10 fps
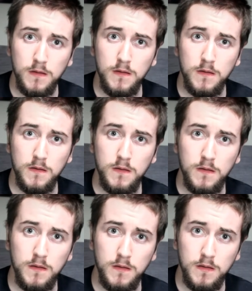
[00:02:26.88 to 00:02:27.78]

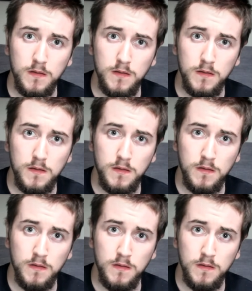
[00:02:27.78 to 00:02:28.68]

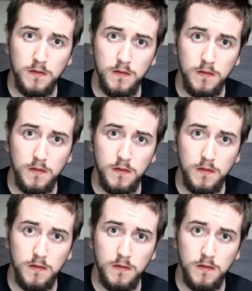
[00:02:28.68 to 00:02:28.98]
(silence)